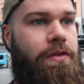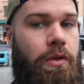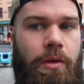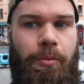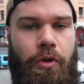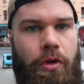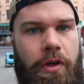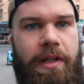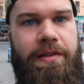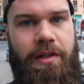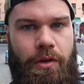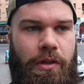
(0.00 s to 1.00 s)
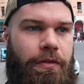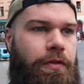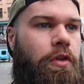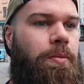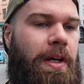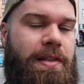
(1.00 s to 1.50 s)
So all the breweries and all the
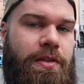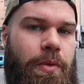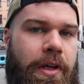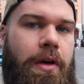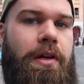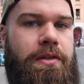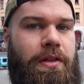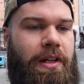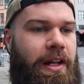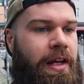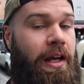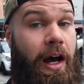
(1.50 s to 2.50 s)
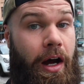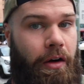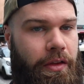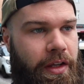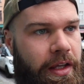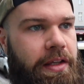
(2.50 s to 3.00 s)
food places we're going to today are
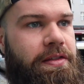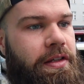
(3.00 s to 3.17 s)
on the east